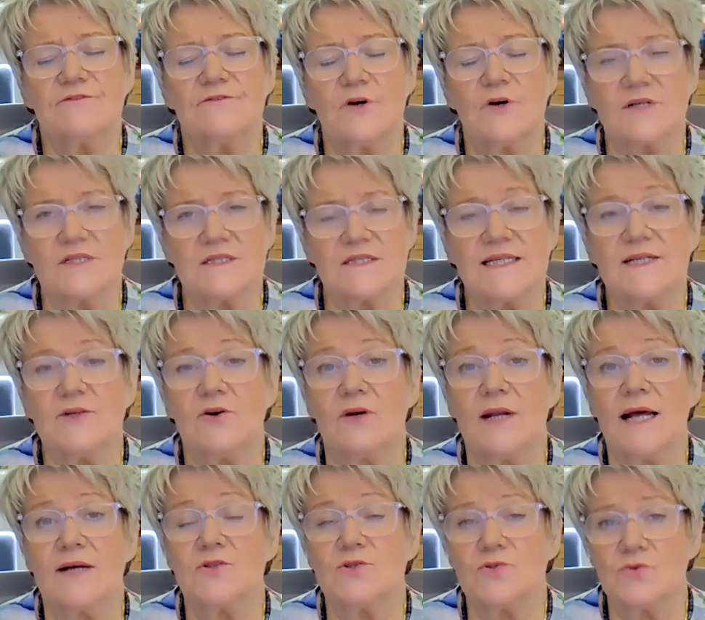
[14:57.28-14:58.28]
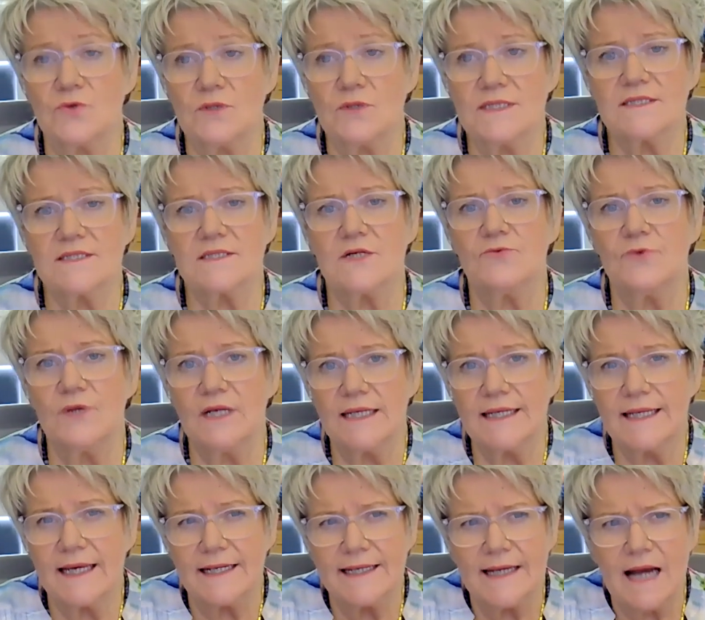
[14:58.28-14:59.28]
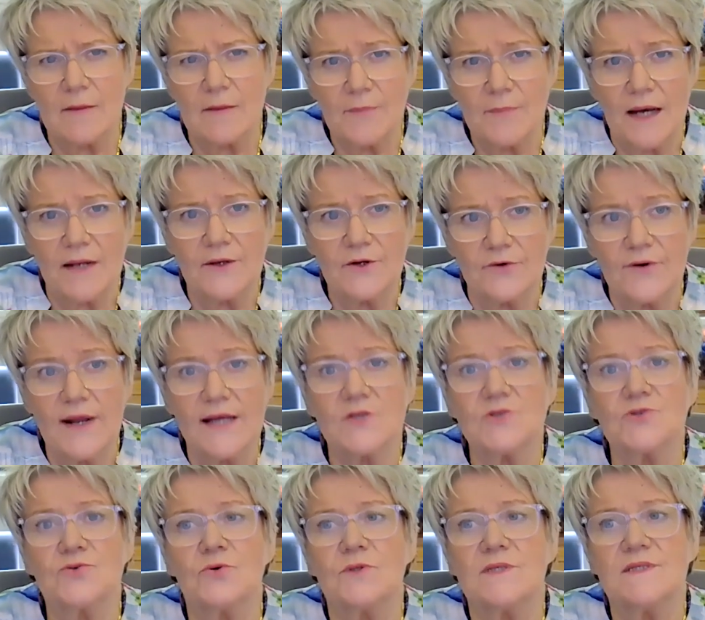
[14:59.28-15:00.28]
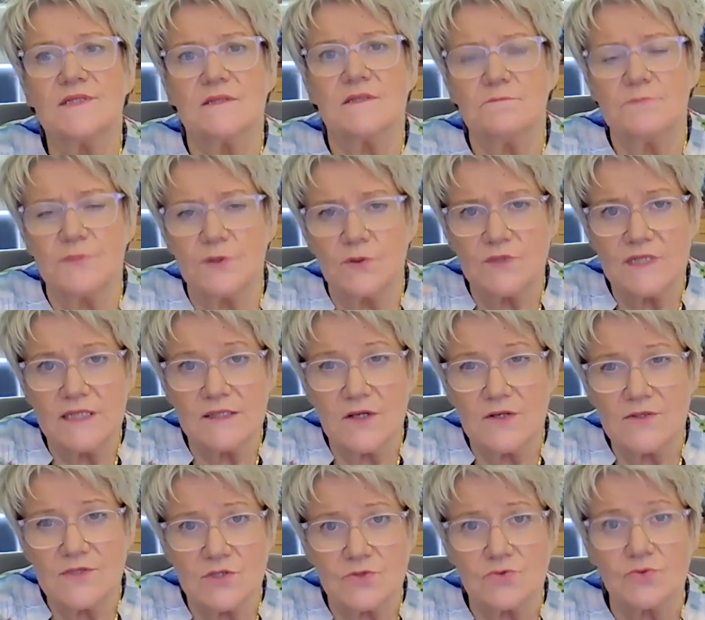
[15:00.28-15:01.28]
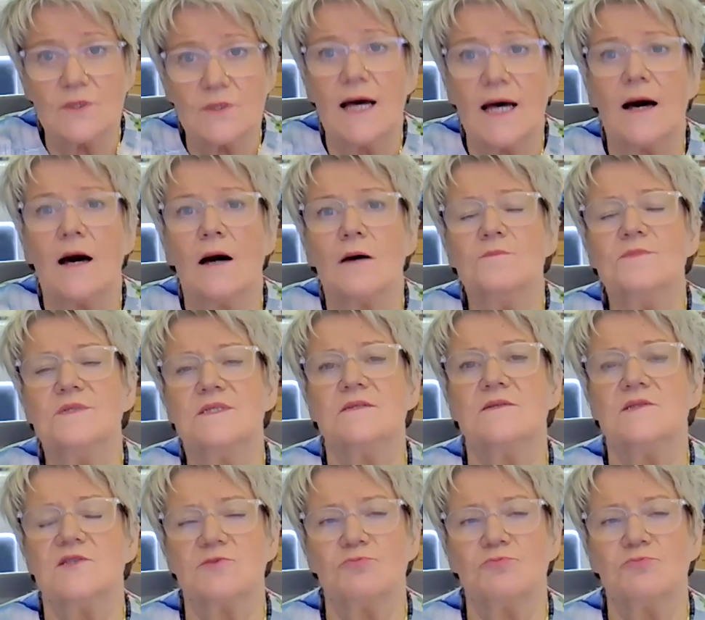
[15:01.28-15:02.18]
focusing in on our doulas and really getting up under our doulas and building those doula hubs and